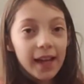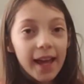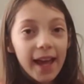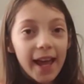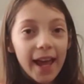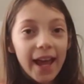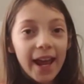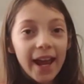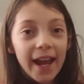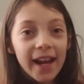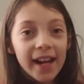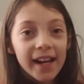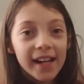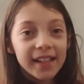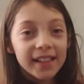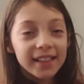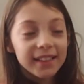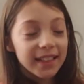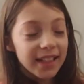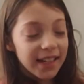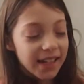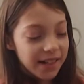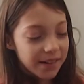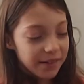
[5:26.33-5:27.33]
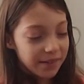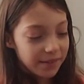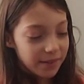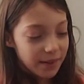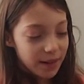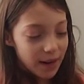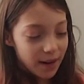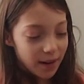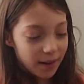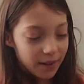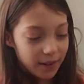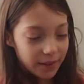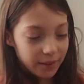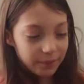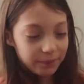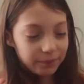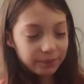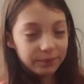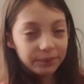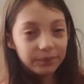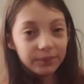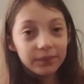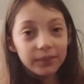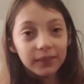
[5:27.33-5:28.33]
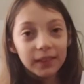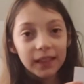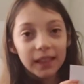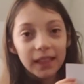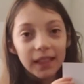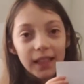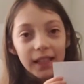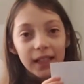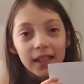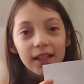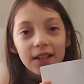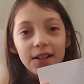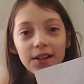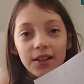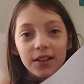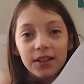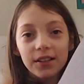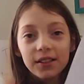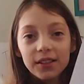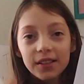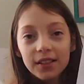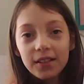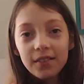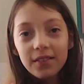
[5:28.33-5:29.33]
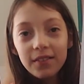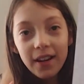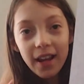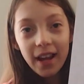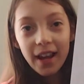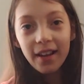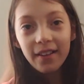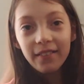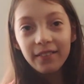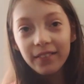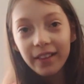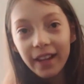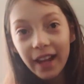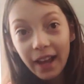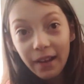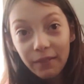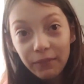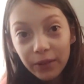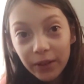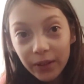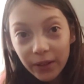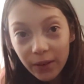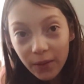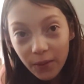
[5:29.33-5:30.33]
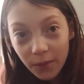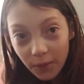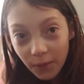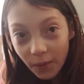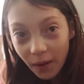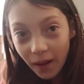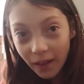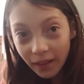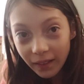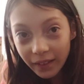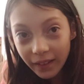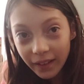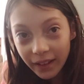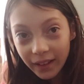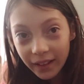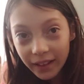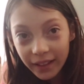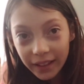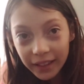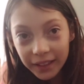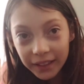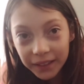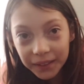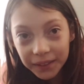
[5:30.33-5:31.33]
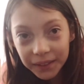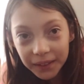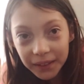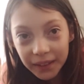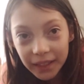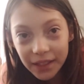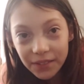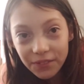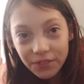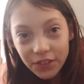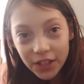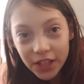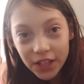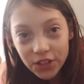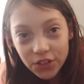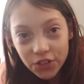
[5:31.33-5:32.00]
And here we are. So now we have our koala in a leafy